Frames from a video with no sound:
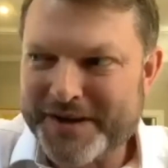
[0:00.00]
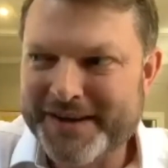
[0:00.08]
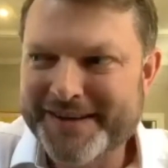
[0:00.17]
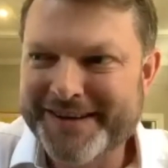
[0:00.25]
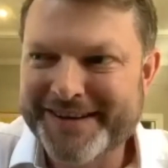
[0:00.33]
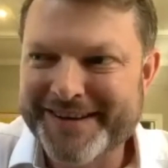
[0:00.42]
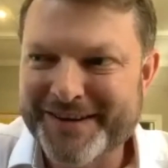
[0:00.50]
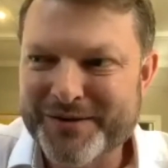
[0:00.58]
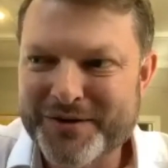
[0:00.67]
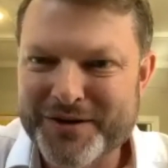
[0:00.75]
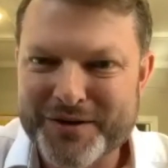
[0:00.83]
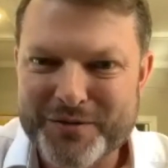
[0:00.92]
but
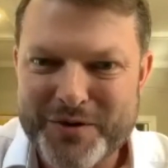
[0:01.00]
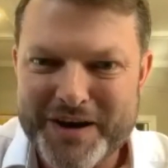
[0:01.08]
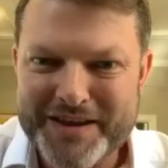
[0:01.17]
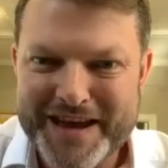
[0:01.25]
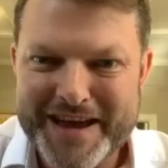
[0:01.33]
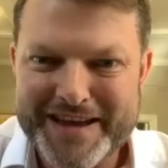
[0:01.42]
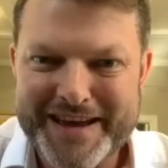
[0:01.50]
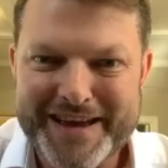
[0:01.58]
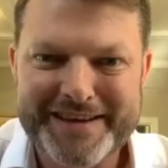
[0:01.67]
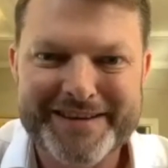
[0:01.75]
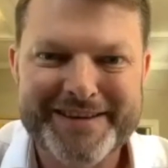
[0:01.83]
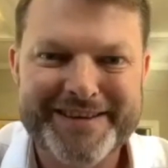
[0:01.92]
not quite there
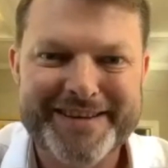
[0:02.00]
yet.